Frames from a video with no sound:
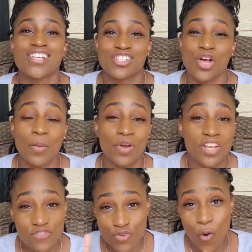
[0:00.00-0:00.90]
So I'm going to
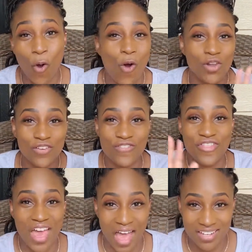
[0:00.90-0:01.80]
give you all of
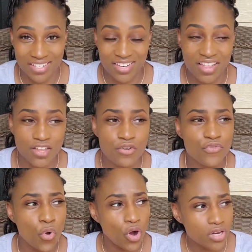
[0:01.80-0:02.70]
that. And then, of
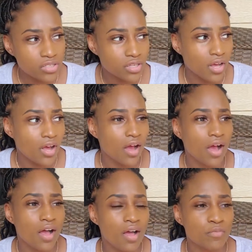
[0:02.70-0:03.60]
course,
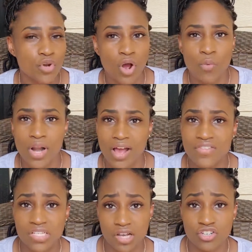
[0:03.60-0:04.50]
I want to have
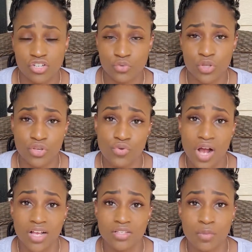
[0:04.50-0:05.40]
discussions with you
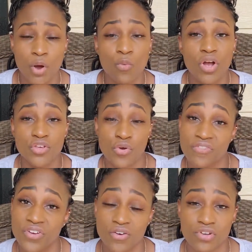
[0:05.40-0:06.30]
guys about what your
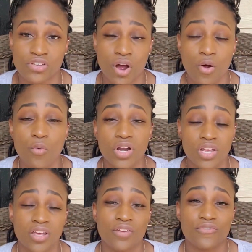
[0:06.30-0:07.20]
favorites are. I want to
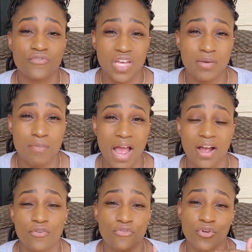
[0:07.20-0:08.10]
get
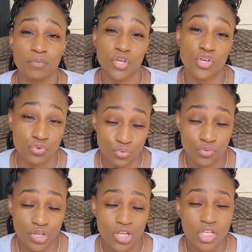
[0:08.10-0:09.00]
feedback from you.
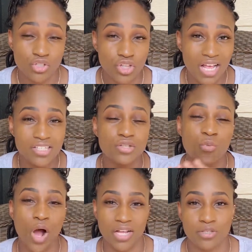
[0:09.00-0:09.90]
So that's the
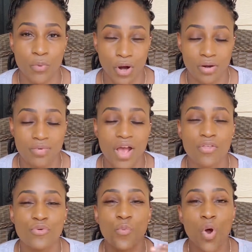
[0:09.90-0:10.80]
wines part. Now,
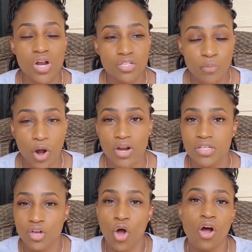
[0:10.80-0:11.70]
the words part
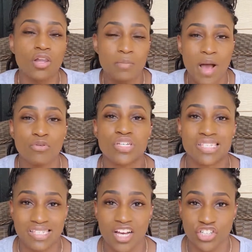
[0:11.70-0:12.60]
is all about
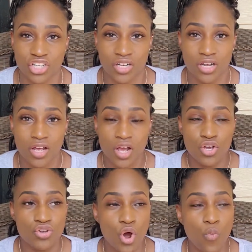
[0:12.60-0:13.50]
discussion.
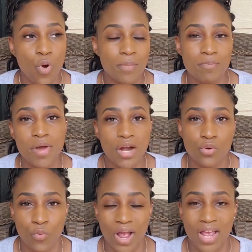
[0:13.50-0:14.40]
What better
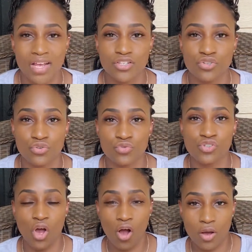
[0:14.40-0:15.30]
way to
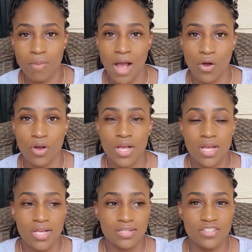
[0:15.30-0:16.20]
talk about
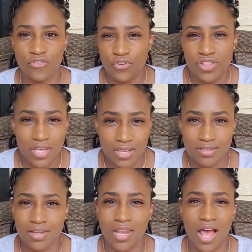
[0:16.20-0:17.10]
different things
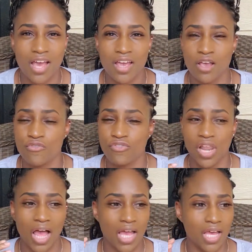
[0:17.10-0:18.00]
in life,
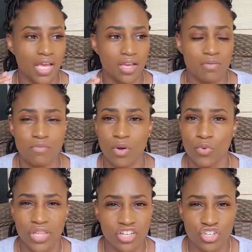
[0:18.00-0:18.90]
like
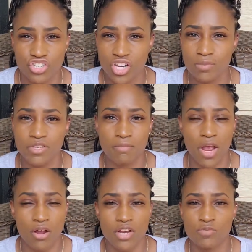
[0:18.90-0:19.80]
relationships and
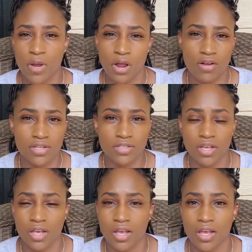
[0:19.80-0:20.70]
marriage,
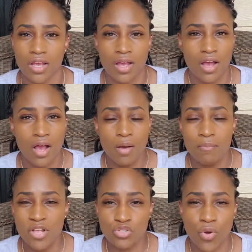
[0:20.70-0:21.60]
parenting,
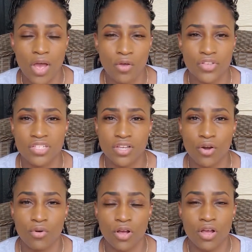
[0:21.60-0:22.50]
mental health,
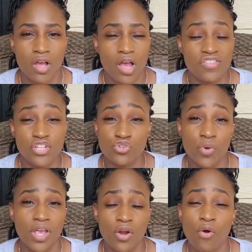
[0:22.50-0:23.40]
etc., than
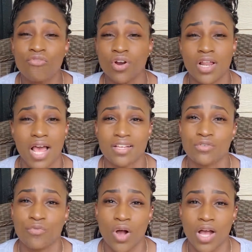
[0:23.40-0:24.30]
doing it over a glass
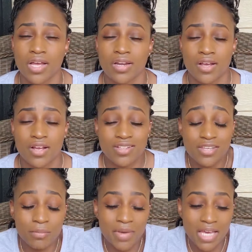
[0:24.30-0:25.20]
of wine.
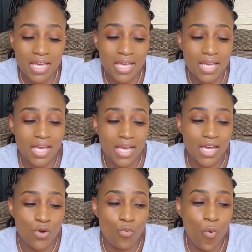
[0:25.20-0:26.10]
To me,
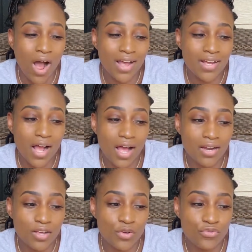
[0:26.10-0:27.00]
wine kind
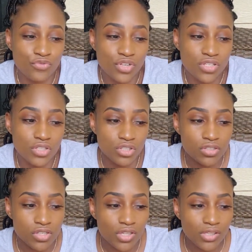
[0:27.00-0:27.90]
of
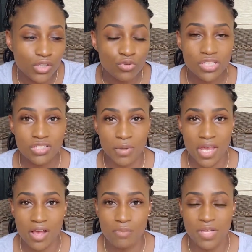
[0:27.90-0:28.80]
loosens me
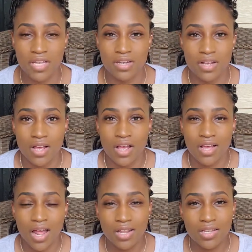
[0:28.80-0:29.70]
up and
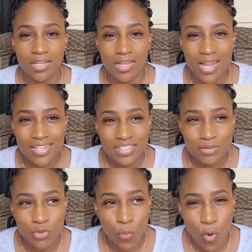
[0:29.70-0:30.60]
kind of lets
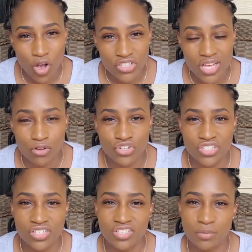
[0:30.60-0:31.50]
the walls down
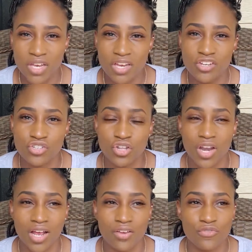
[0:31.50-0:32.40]
just a smidge so that
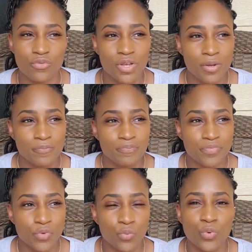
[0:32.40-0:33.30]
I can
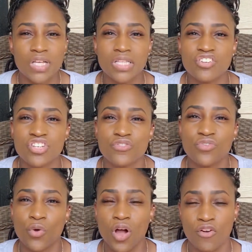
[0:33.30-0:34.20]
really just
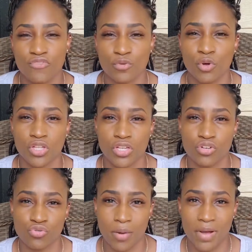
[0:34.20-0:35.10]
feel comfortable and
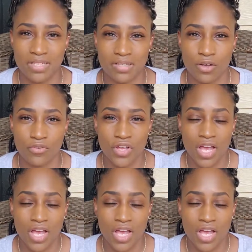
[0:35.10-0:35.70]
enjoy myself.